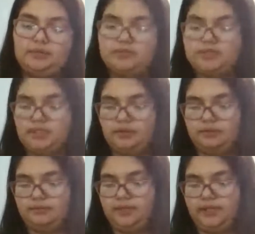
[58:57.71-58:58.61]
So
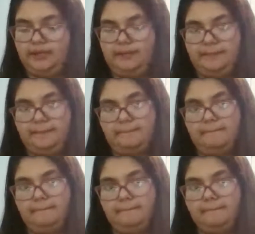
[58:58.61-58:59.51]
yeah,
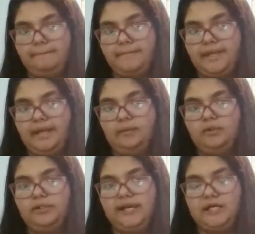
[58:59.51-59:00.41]
and we'll
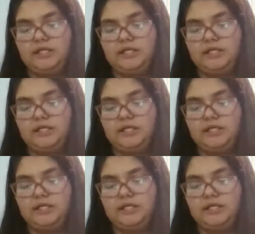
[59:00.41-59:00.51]
attach